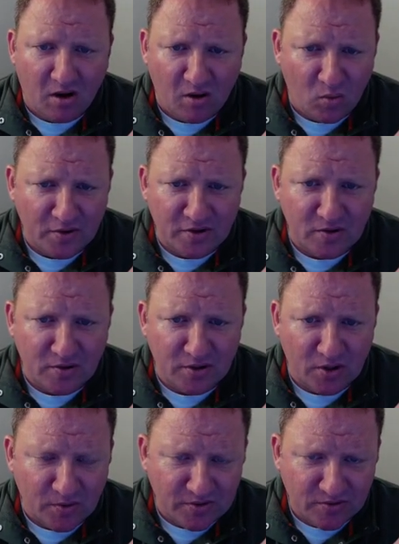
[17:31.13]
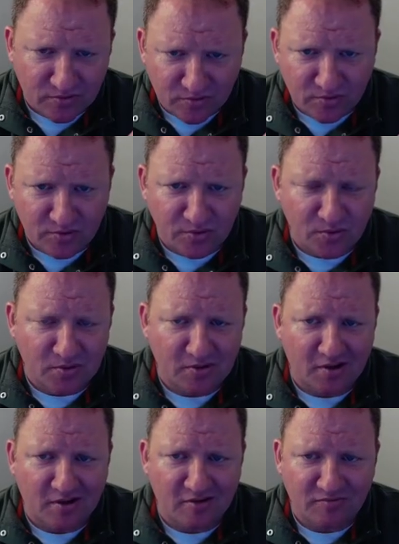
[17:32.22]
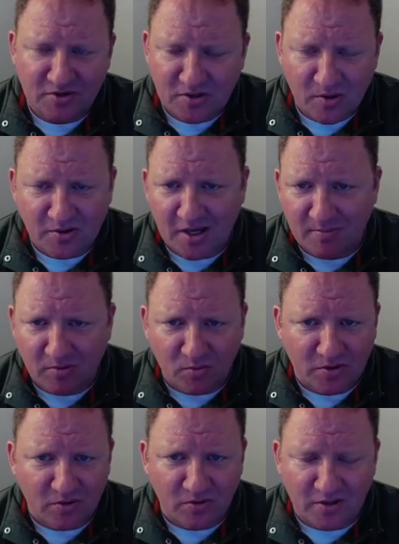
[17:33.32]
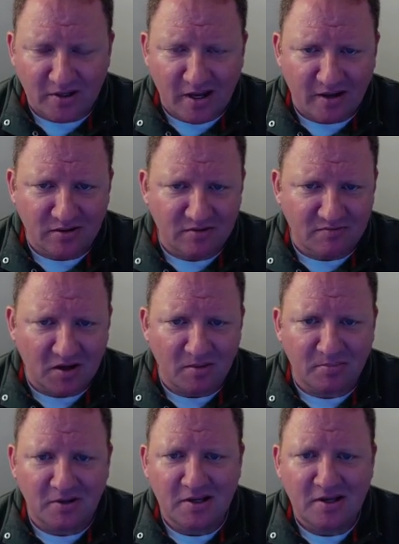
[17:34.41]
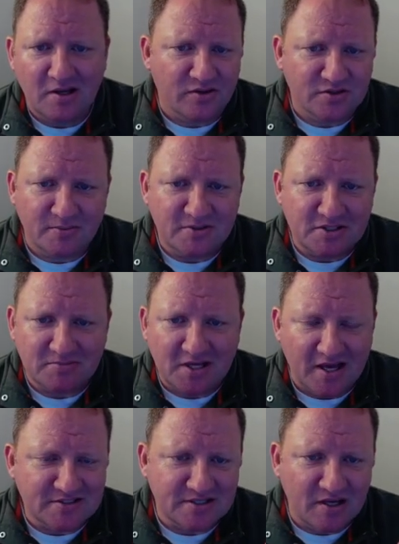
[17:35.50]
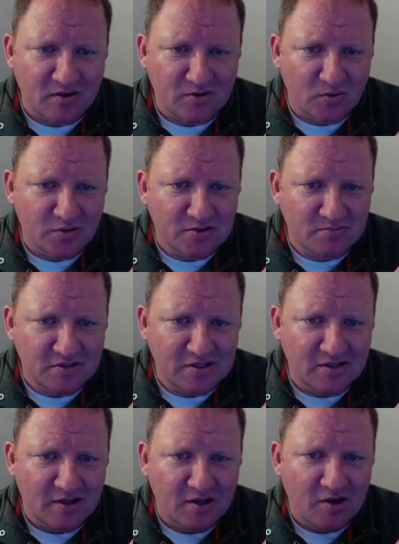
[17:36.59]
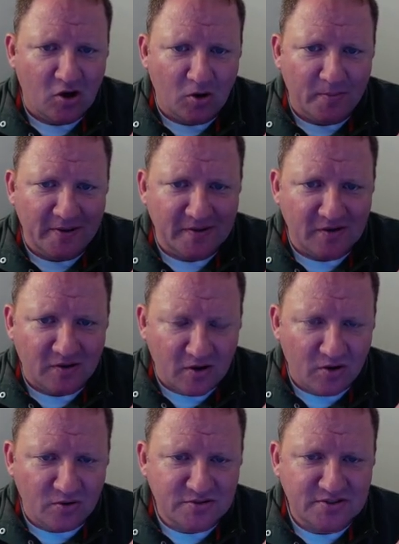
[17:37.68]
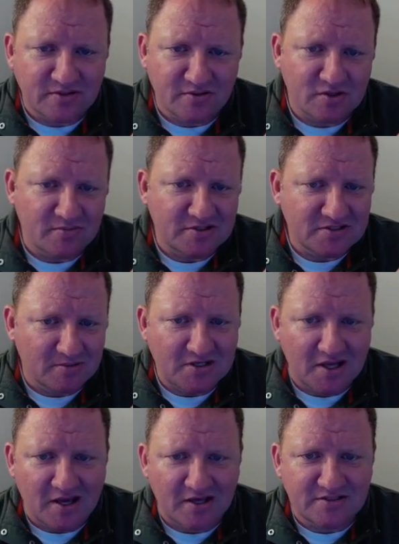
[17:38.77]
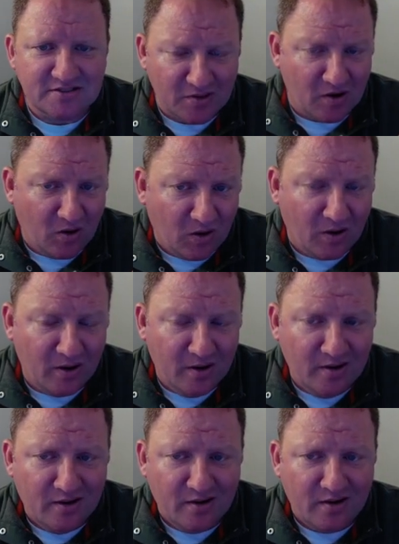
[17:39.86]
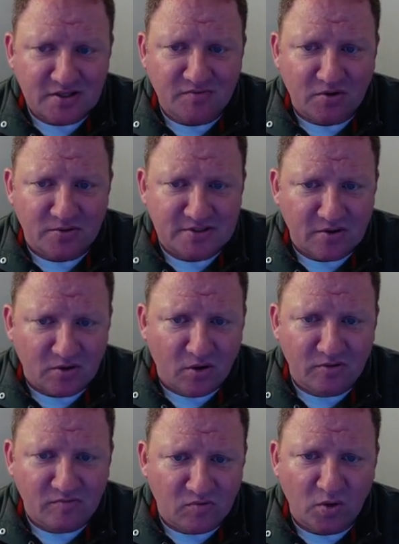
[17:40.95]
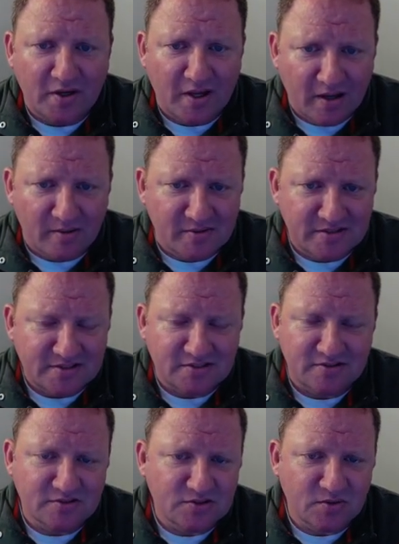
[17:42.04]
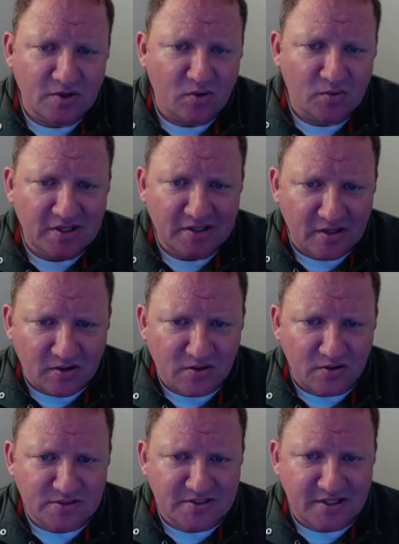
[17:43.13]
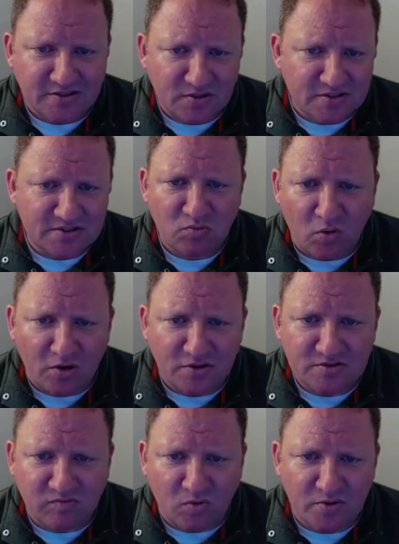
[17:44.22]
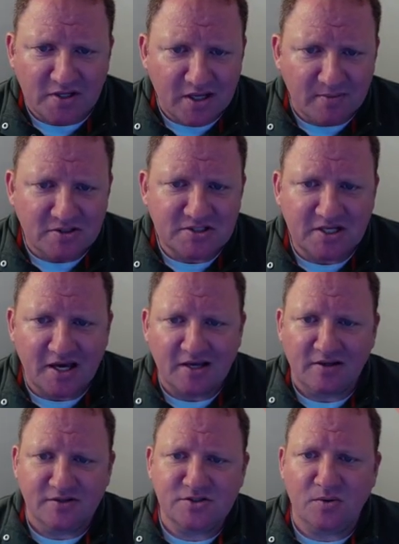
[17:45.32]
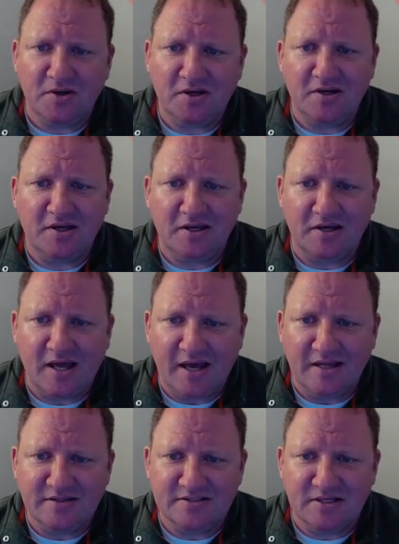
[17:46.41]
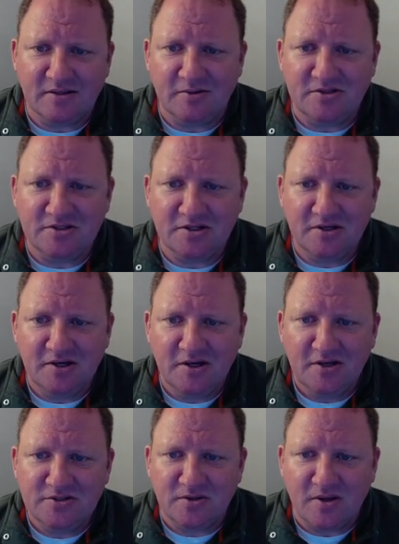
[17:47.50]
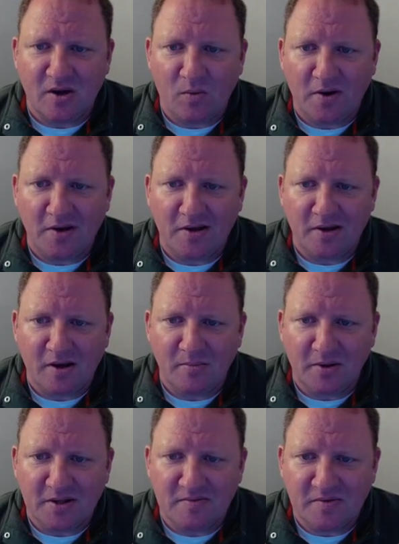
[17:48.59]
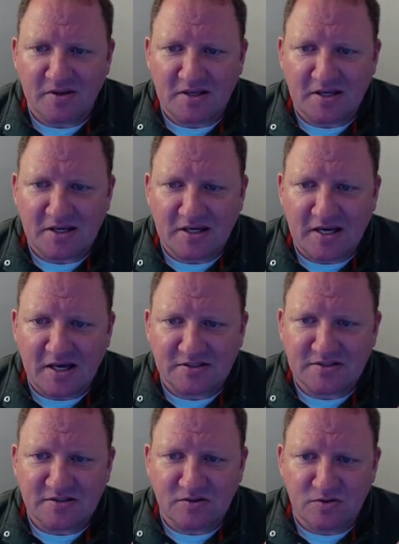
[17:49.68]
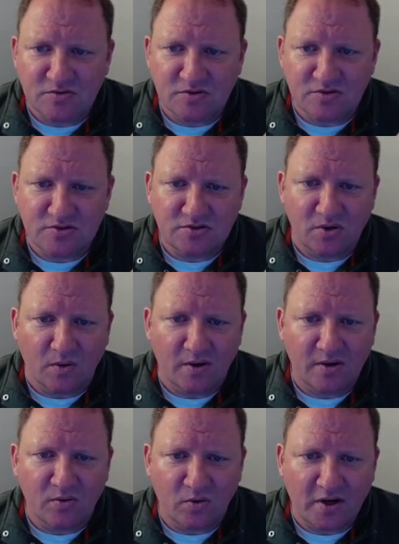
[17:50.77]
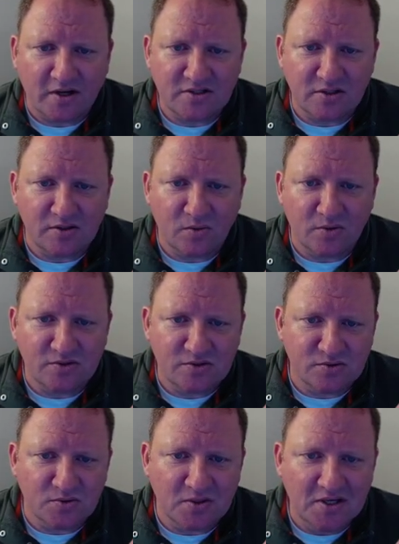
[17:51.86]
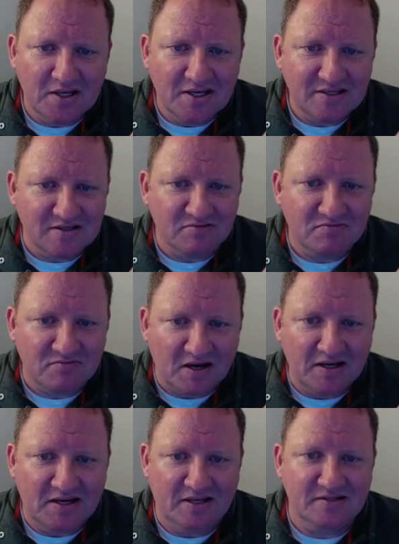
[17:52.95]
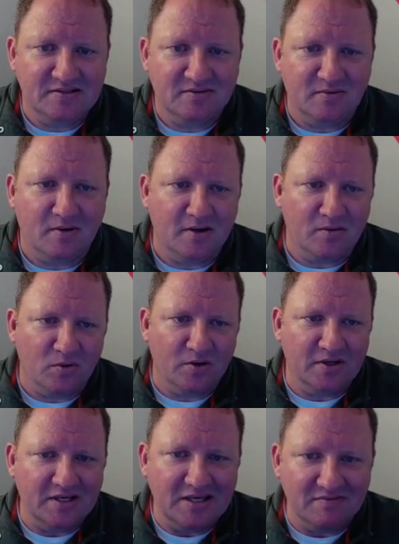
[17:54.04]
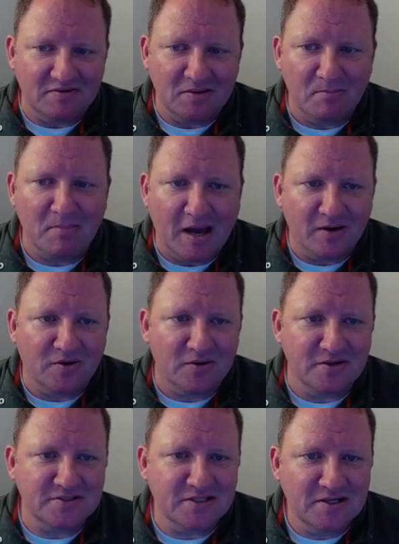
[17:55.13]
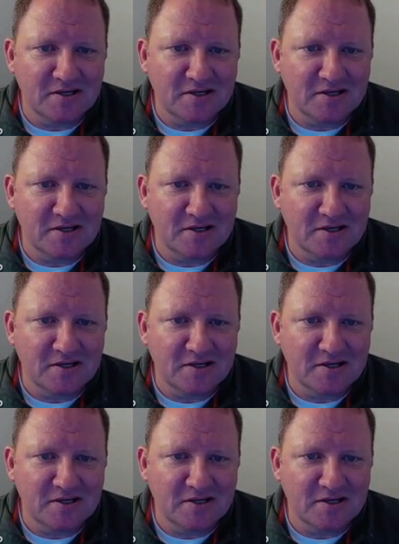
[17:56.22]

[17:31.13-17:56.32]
when you're going through freeCodeCamp or when you're learning how to develop, there's going to be some tags that are going to be open and close. There's going to be some tags that are self-closing. They're called void elements, so they don't get a closing tag. So this works for the image tag. Let's go ahead and add this image. So that way, I believe in the next user story, we're actually going to define it, right? We're going to give it boundaries